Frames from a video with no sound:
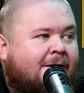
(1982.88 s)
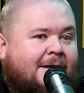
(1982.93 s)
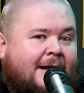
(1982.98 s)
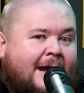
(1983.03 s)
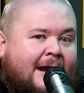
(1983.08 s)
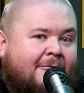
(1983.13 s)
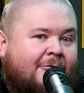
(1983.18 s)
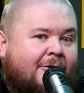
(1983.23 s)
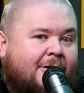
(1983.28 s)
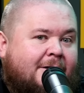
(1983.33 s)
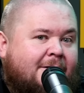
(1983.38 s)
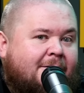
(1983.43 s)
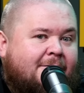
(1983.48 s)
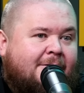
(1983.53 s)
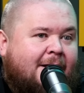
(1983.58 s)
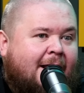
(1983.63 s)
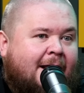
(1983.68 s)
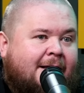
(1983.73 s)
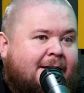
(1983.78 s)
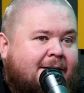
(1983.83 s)
everything.
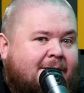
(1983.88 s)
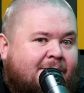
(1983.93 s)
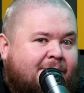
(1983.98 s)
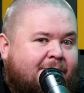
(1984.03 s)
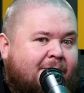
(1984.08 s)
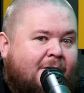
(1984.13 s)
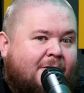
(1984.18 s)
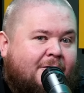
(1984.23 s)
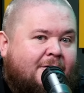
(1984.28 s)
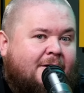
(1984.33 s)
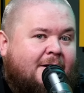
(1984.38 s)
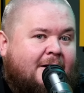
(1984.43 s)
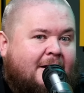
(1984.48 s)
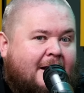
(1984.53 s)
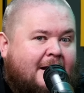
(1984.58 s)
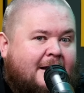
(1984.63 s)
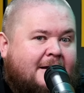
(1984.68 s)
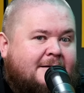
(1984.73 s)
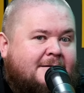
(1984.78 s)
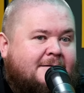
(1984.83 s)
Like it's fucking
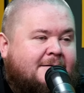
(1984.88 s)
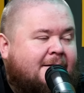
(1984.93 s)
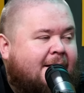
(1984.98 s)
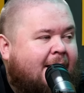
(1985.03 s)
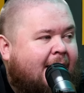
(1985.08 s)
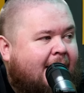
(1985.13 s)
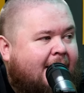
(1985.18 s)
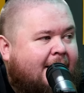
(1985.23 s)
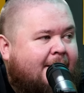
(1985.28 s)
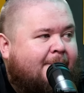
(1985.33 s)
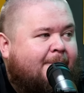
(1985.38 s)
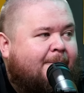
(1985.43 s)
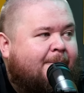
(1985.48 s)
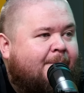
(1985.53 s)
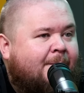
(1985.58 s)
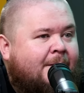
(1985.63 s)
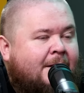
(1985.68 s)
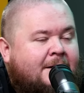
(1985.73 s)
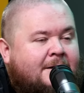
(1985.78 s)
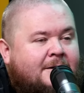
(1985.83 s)
class. Um
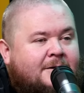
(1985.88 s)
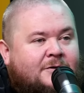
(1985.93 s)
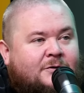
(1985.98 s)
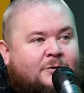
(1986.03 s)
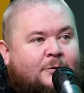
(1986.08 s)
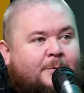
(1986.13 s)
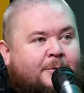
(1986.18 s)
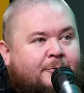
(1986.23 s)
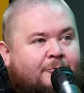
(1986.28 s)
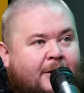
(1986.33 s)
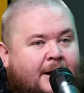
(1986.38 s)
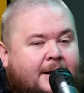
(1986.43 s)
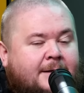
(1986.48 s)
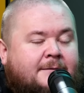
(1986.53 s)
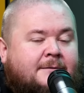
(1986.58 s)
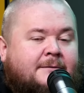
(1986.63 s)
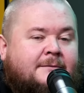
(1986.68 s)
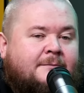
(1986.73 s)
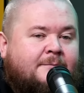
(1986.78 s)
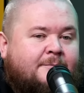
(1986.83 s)
so I've been
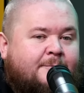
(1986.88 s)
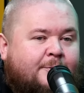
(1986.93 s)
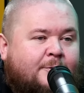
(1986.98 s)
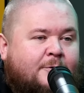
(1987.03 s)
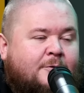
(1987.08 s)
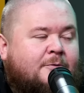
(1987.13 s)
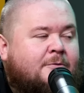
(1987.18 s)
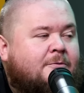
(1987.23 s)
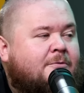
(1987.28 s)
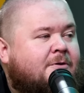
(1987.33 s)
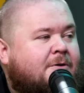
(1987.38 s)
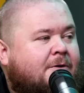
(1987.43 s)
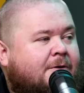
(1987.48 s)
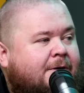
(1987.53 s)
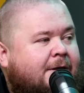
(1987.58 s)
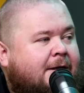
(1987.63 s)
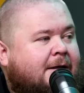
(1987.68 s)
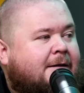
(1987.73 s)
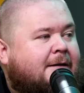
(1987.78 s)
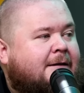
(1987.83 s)
writing prose on
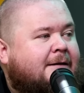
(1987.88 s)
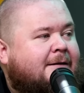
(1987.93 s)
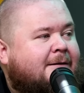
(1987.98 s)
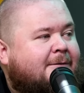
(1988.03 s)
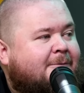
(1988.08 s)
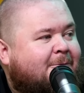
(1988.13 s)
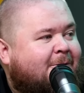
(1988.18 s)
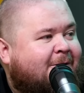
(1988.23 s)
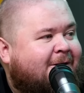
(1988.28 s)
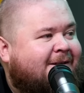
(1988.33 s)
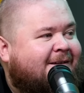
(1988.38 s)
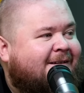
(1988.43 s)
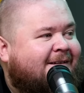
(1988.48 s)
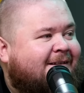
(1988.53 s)
that, like what,